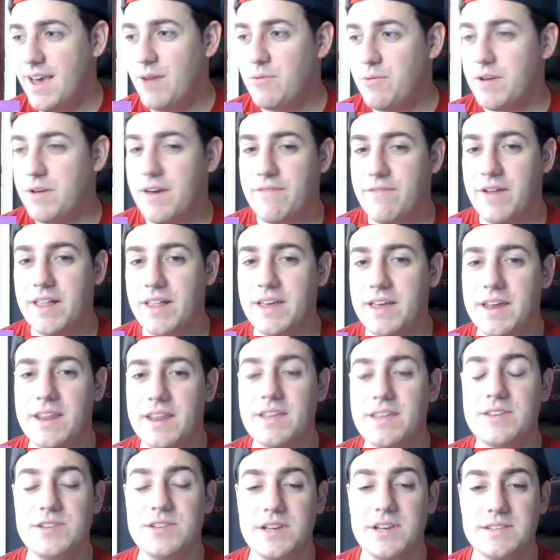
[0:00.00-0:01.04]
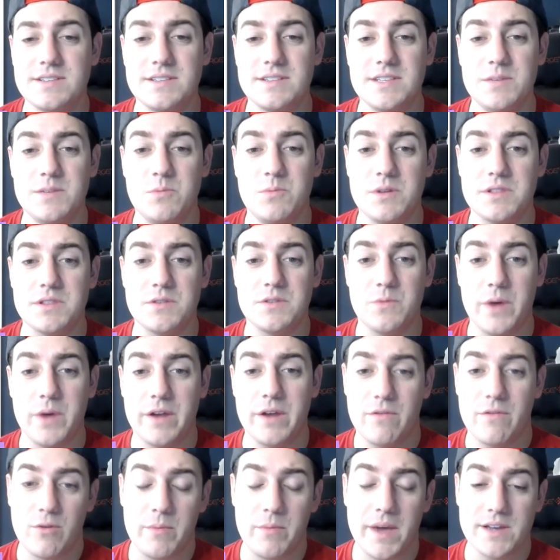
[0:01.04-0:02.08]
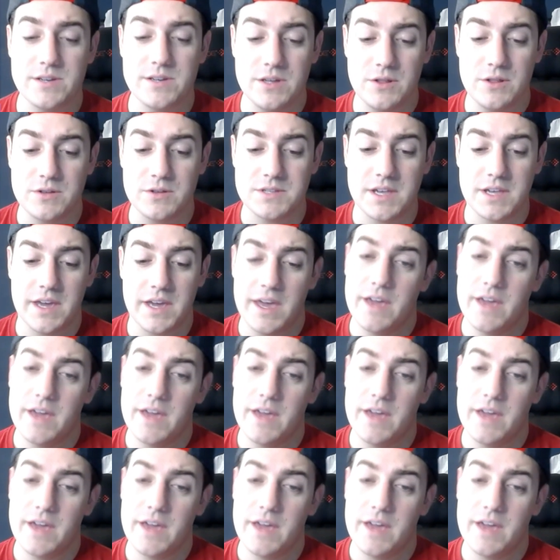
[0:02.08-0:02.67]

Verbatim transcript: We can finally get a chance to see what this waiting room actually looks like.